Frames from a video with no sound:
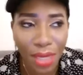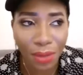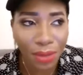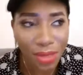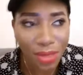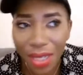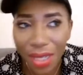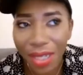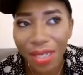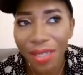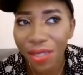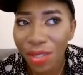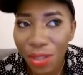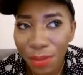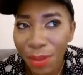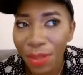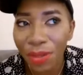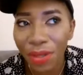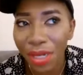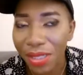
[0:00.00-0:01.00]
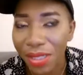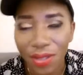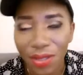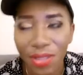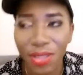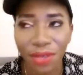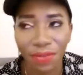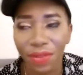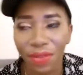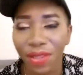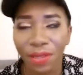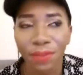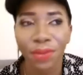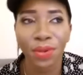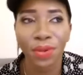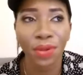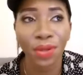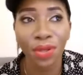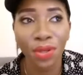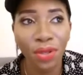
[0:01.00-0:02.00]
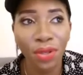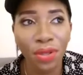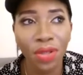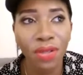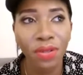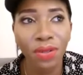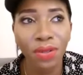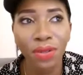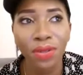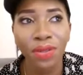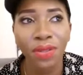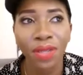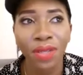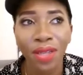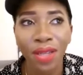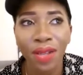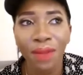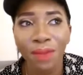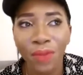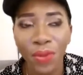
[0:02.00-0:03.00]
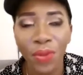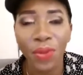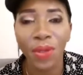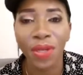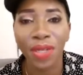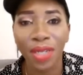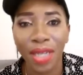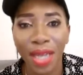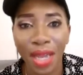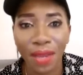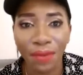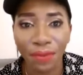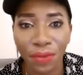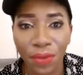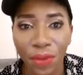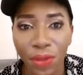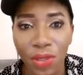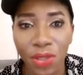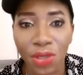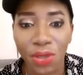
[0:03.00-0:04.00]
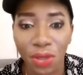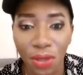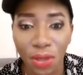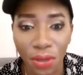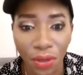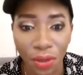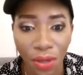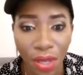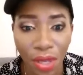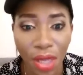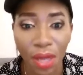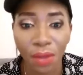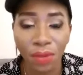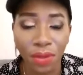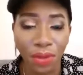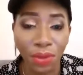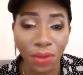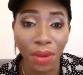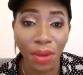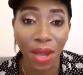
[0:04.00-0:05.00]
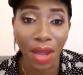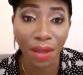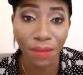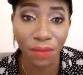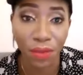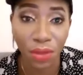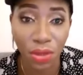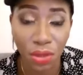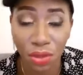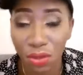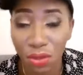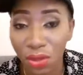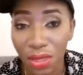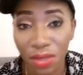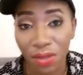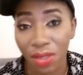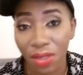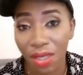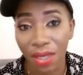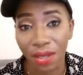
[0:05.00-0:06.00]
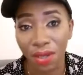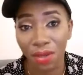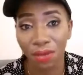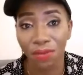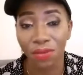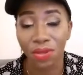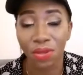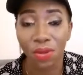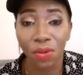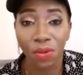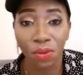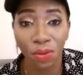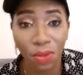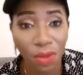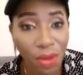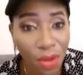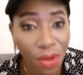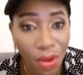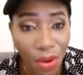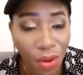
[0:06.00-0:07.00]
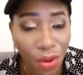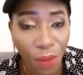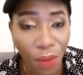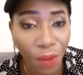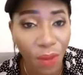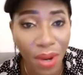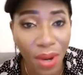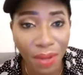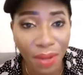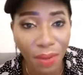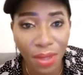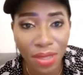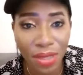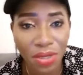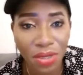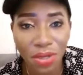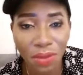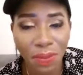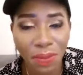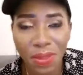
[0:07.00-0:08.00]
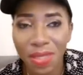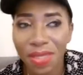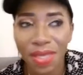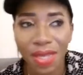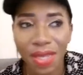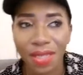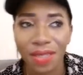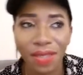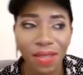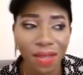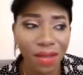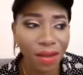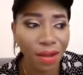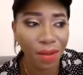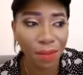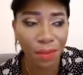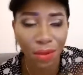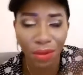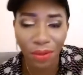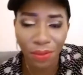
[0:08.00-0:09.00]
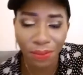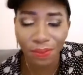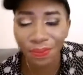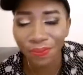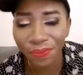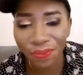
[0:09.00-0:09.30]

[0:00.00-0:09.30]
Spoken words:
I was like, Ijoma, look at yourself in the mirror. You look good. You're alive, you're strong, you're healthy, you have your children to take care of. So why should you be sad? Mama.